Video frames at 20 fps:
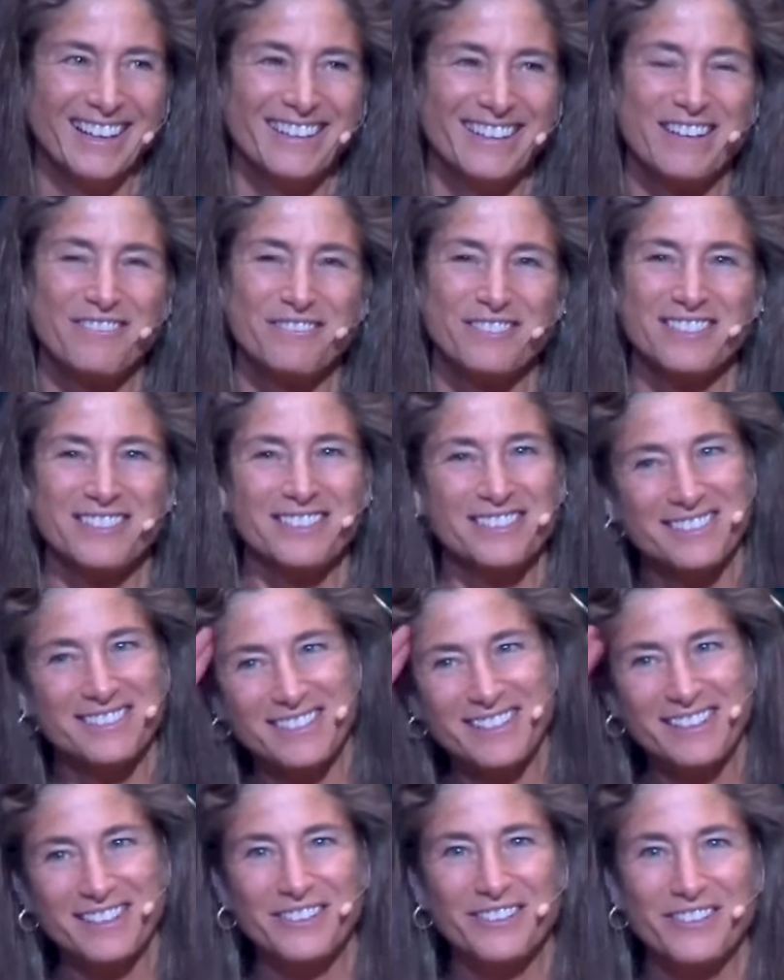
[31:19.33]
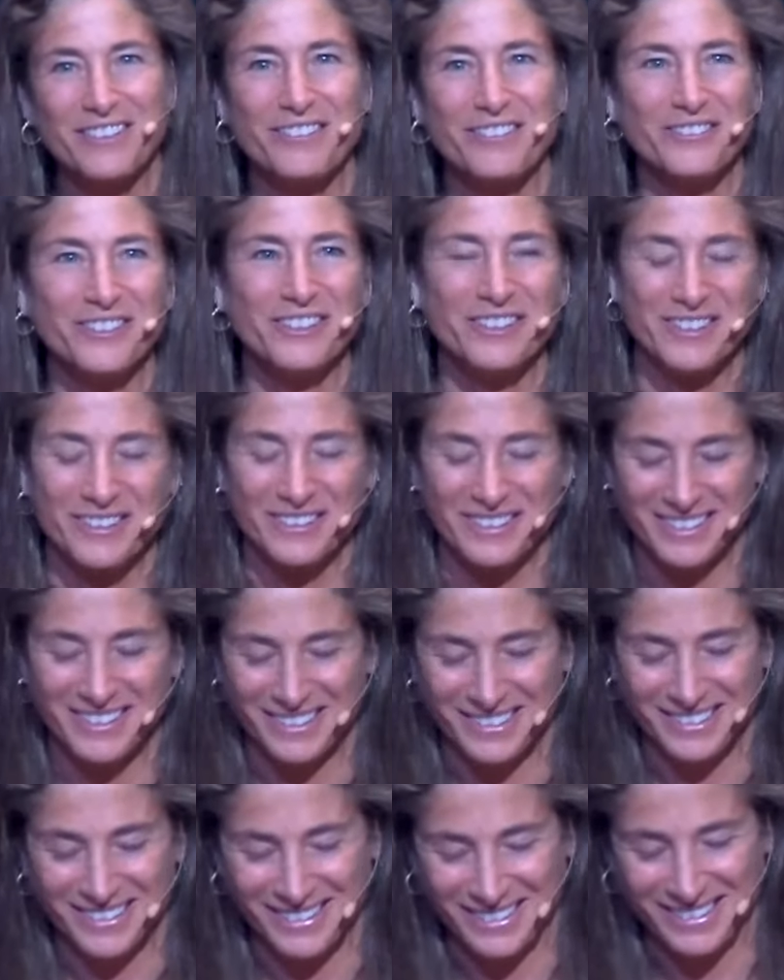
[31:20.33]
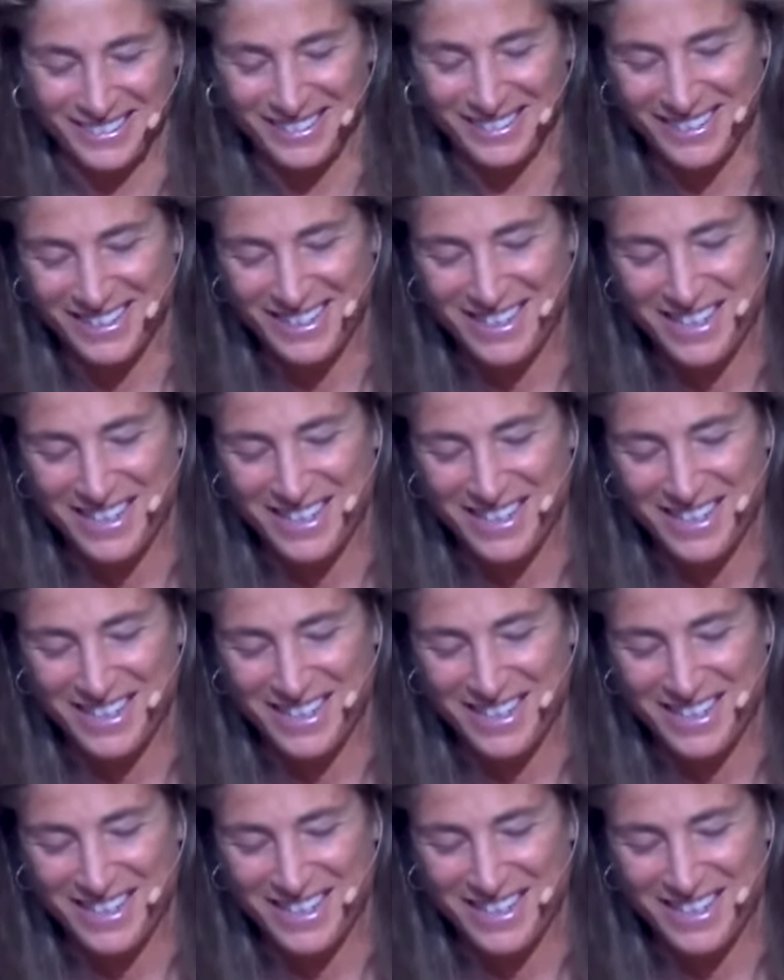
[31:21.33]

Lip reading: that was his sign-off, He doesn't,